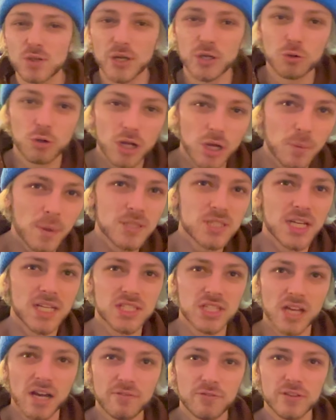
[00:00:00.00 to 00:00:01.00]
do recommend
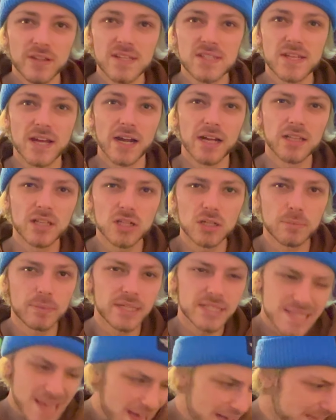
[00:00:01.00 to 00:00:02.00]
sizing up for these. They are a little
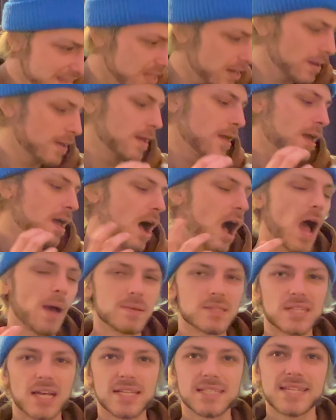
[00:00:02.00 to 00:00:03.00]
bit tight. I'm
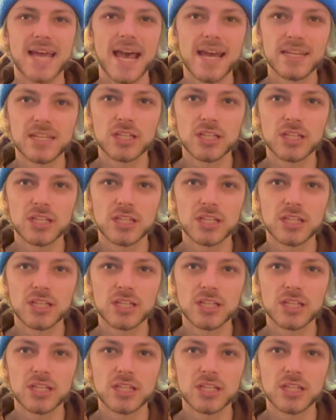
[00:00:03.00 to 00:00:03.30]
size 10